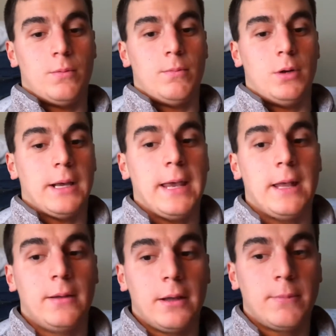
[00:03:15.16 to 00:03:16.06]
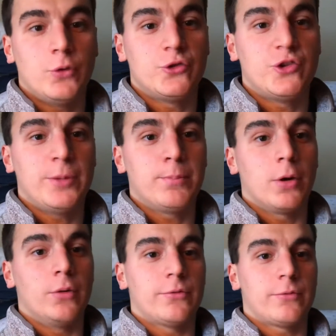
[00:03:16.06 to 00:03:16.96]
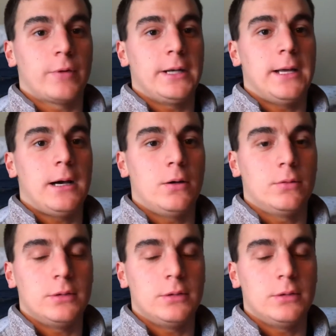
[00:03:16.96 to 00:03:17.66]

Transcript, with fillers: uh, again, like most gym bros right now,